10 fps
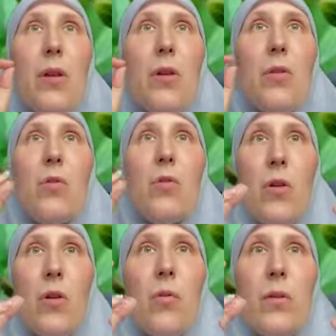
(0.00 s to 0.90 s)
you
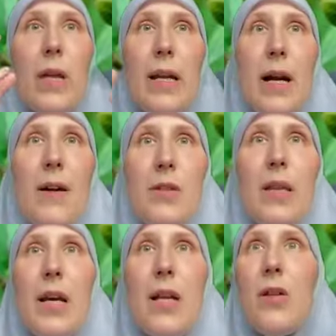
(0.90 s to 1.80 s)
know that
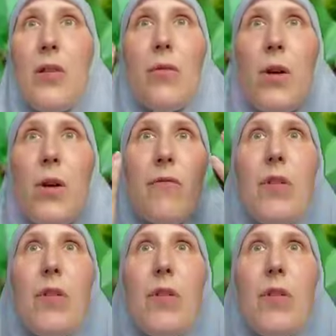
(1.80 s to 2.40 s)
after that you have